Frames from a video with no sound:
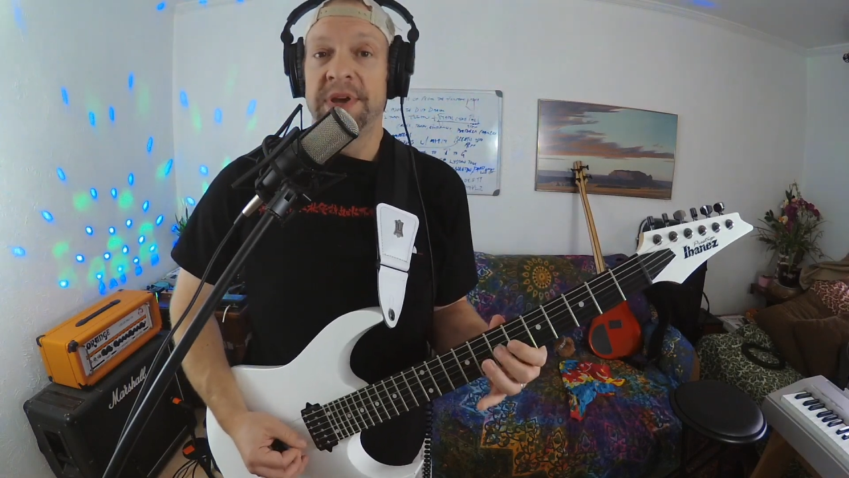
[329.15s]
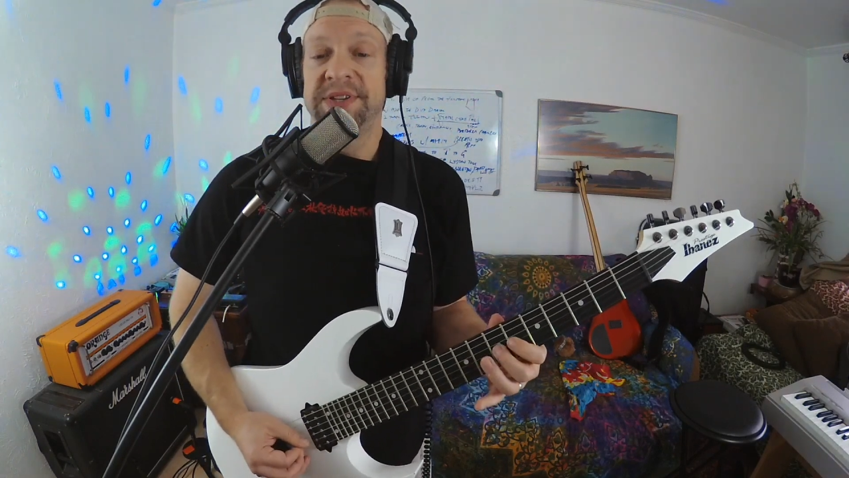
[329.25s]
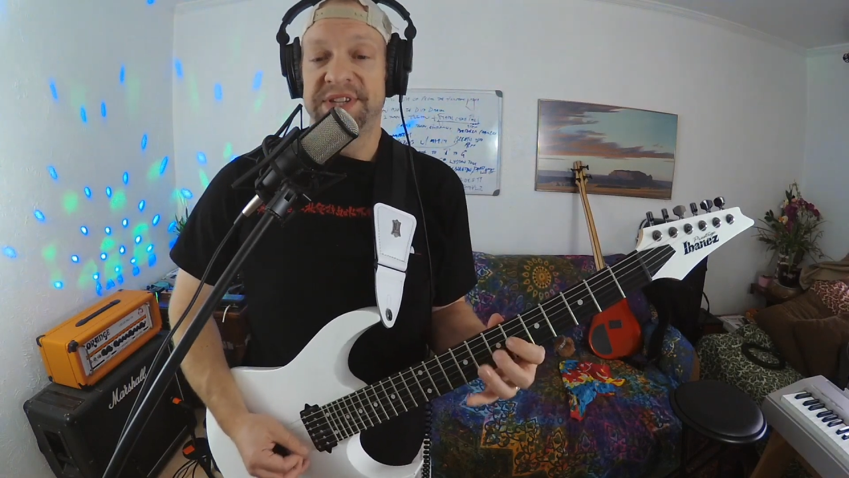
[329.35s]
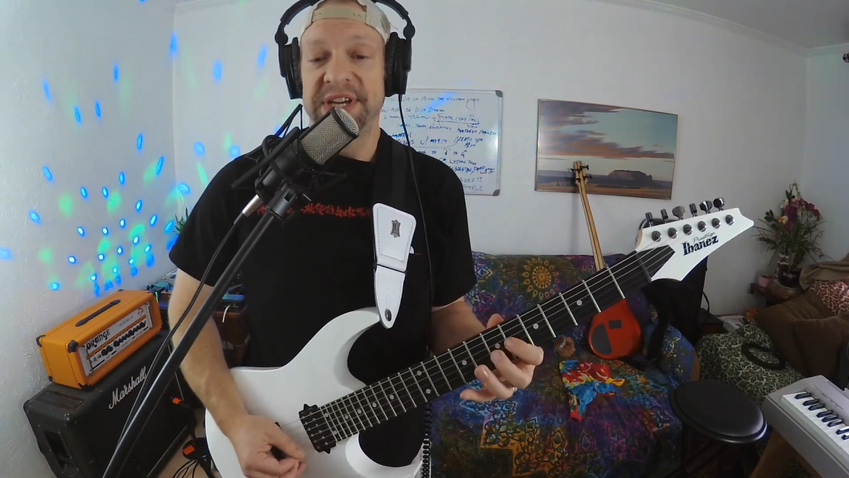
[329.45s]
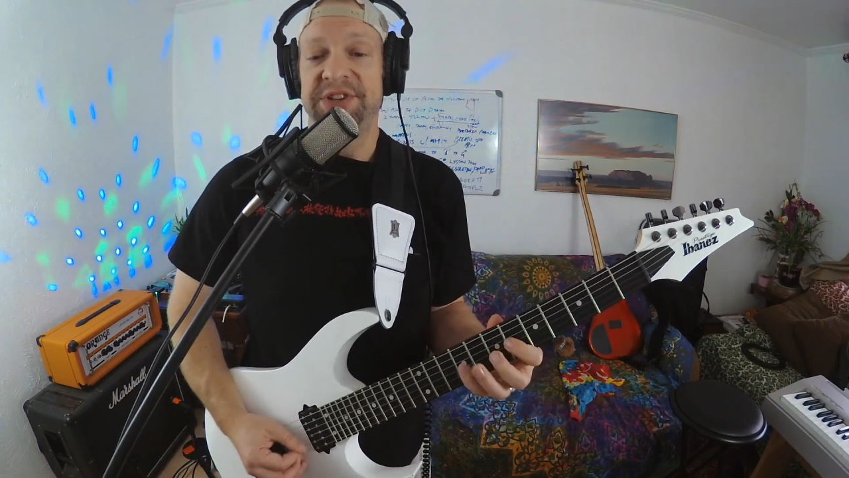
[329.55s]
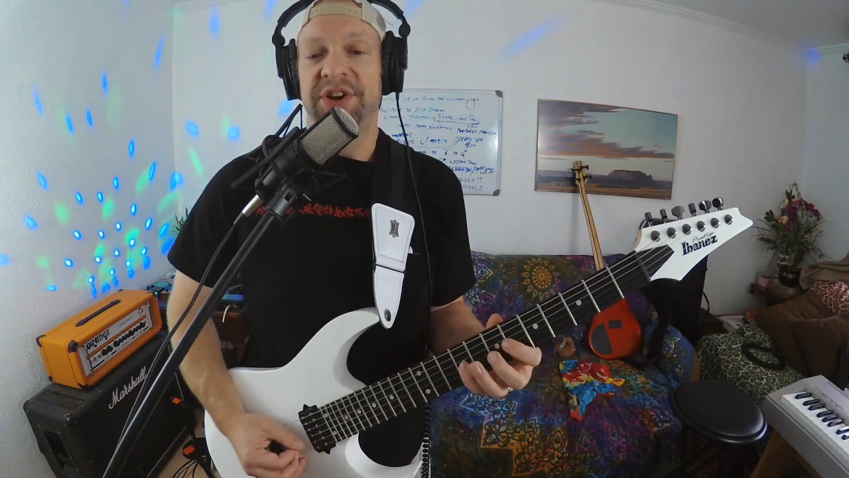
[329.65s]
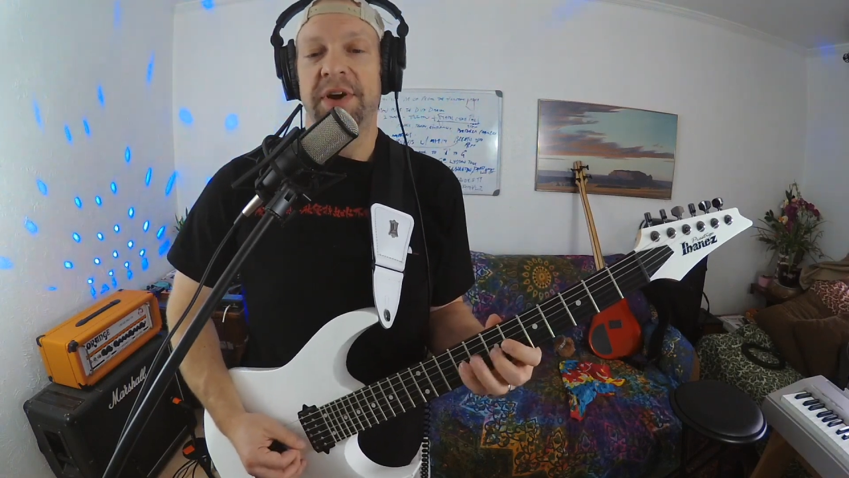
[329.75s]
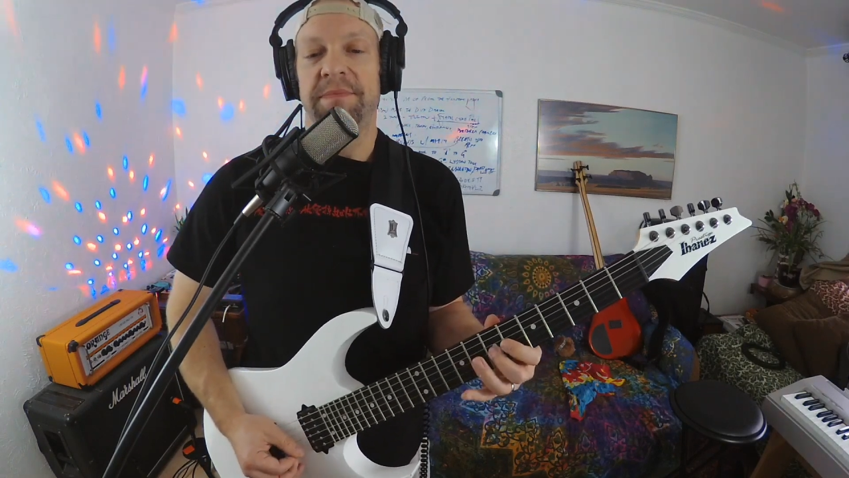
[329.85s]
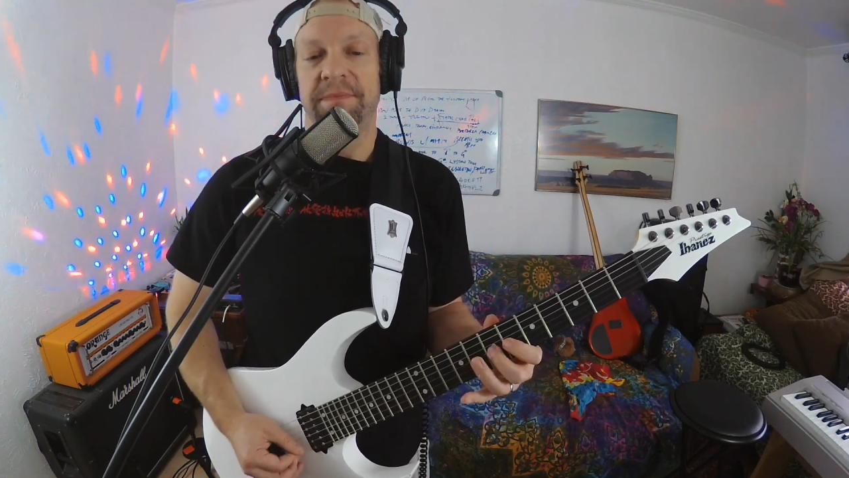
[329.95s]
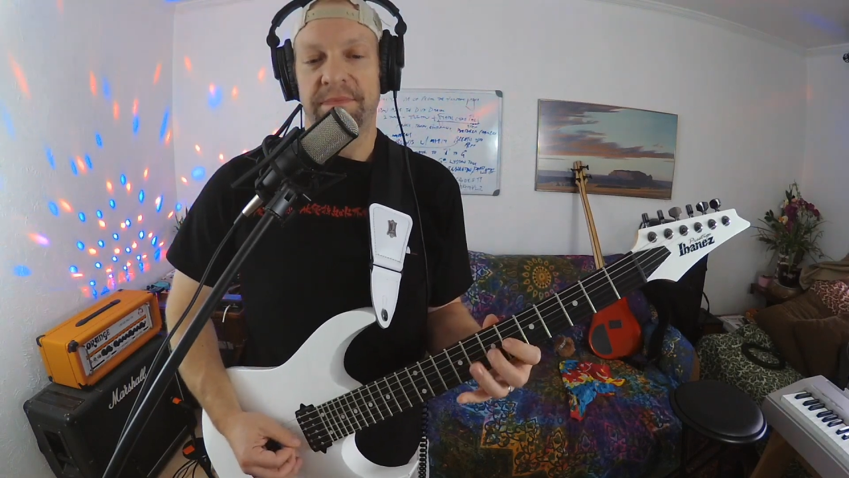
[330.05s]
C
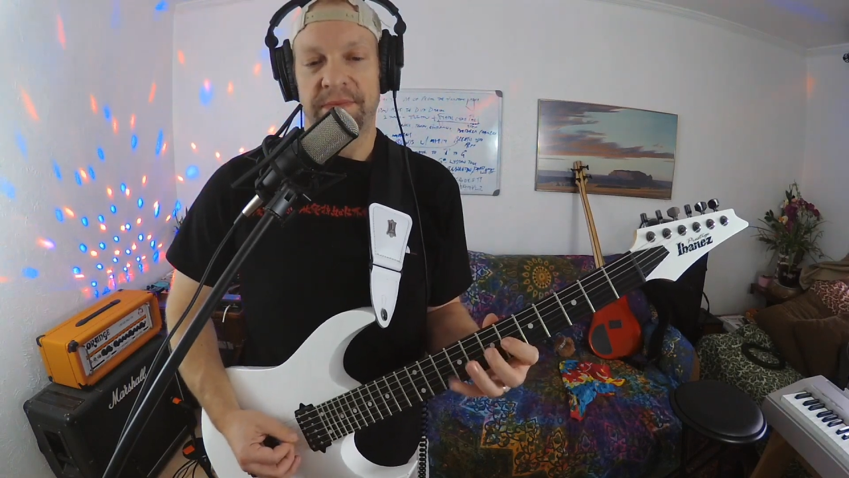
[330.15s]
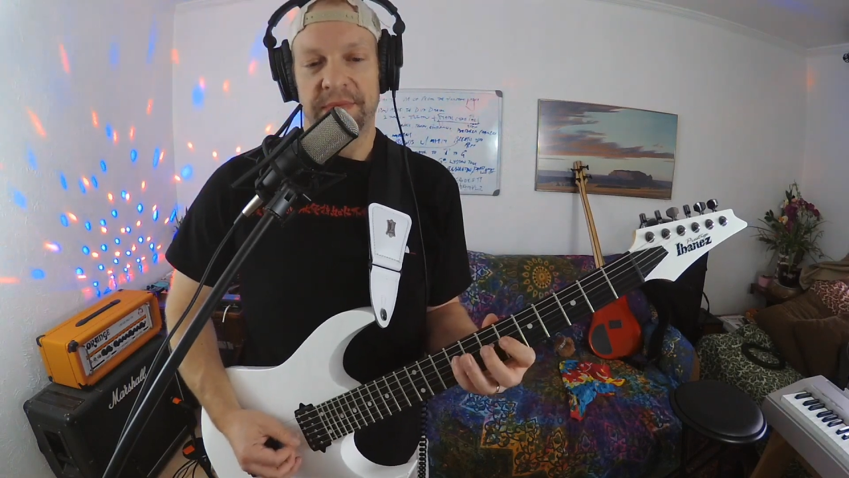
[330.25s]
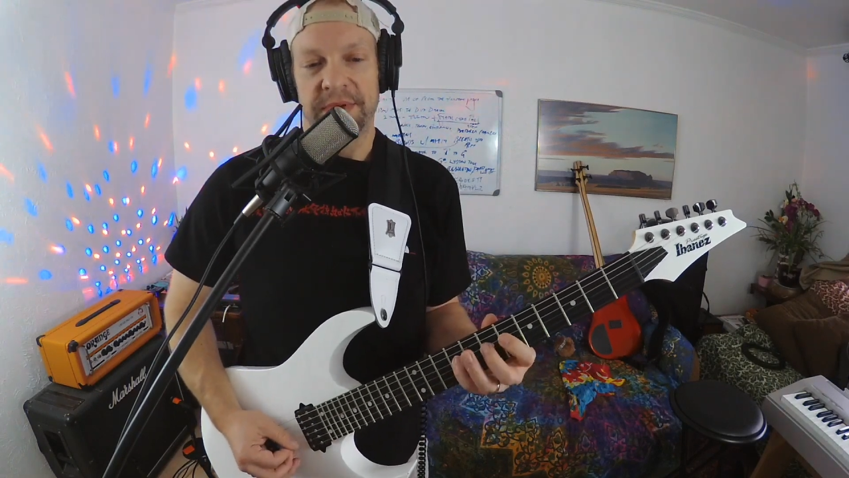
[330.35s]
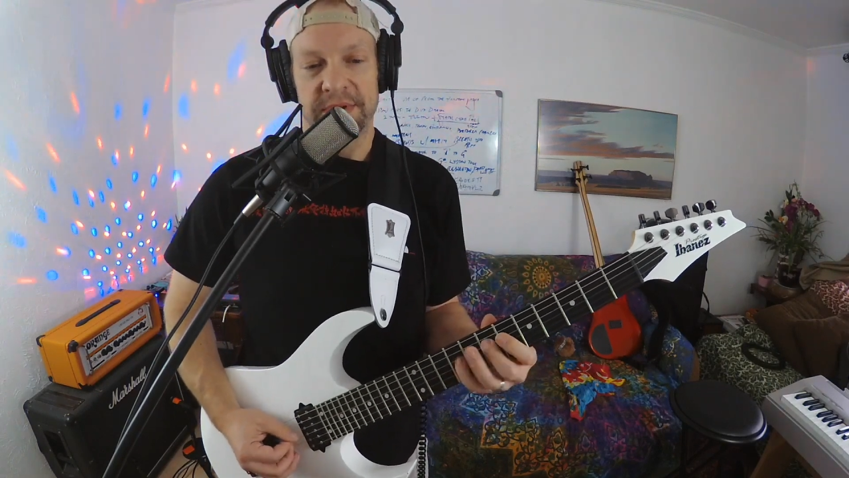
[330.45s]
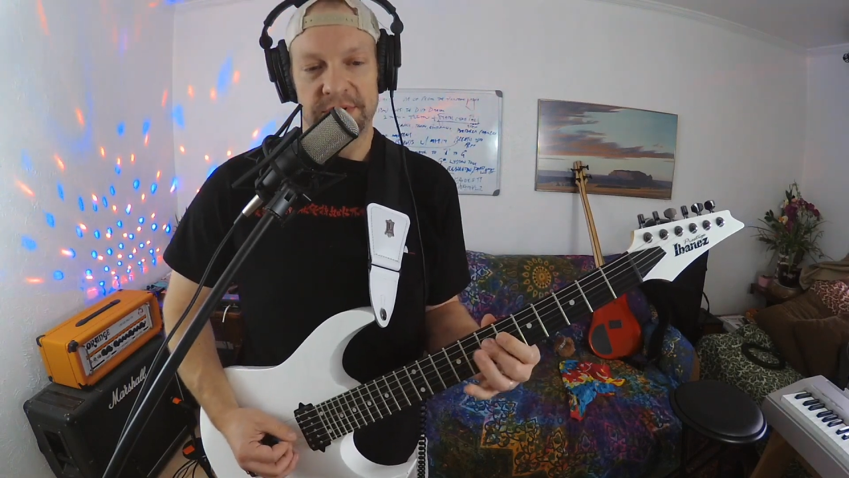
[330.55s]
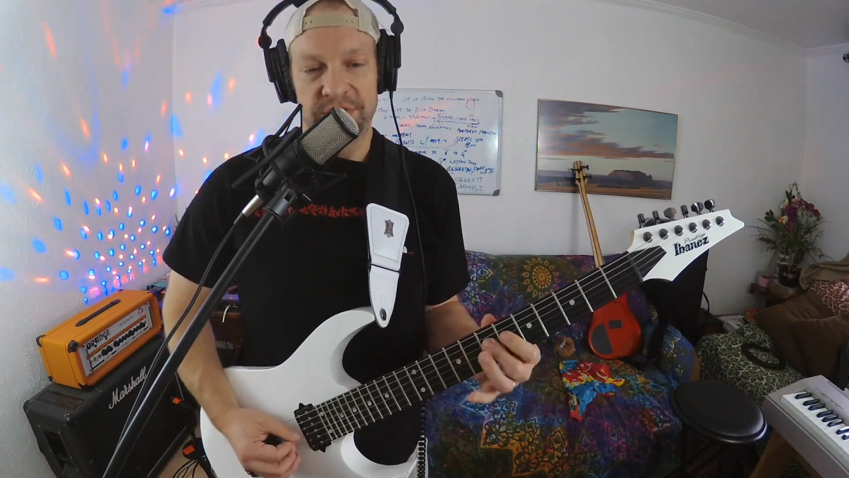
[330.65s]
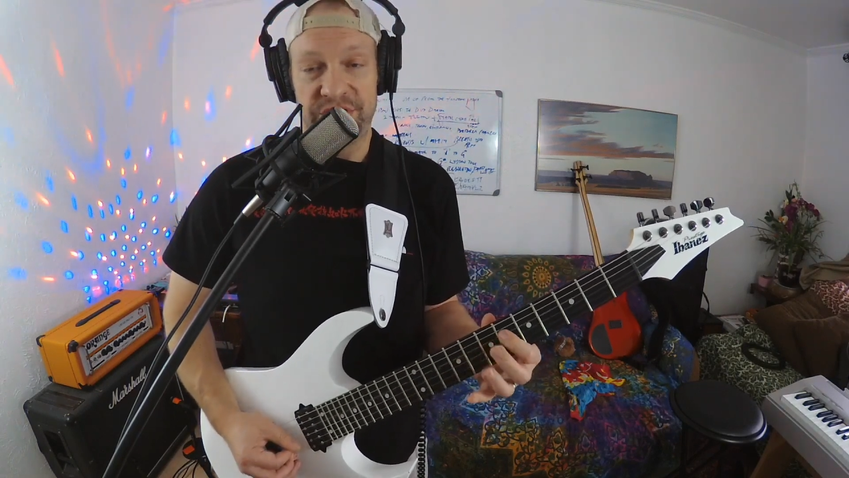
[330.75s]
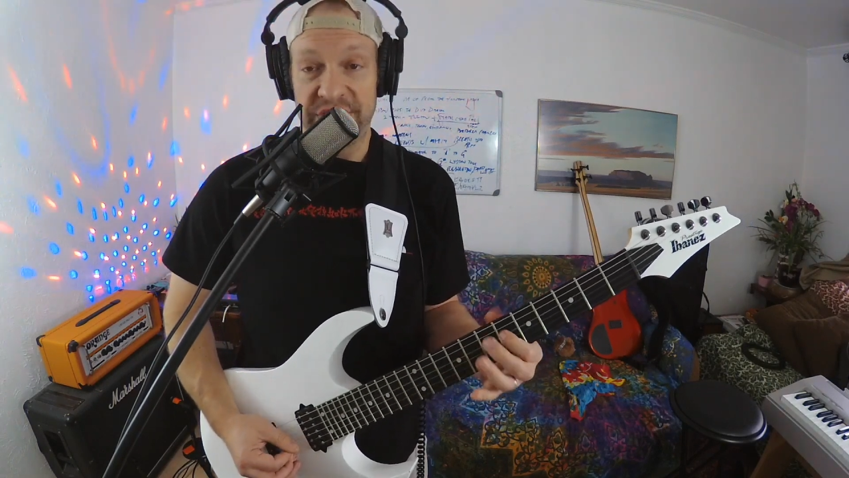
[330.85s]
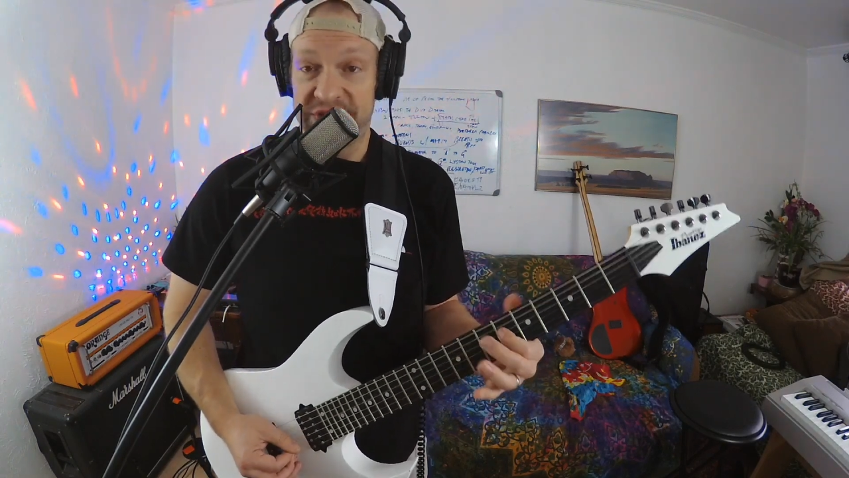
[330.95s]
sharp, G